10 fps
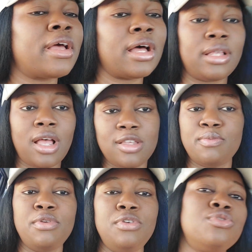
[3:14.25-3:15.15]
car that has
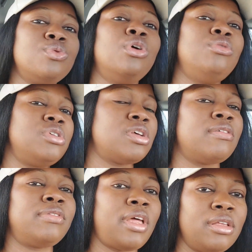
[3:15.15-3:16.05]
been used will always
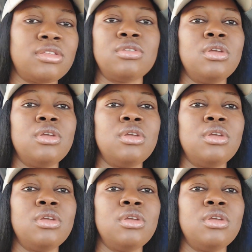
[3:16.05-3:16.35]
have dents.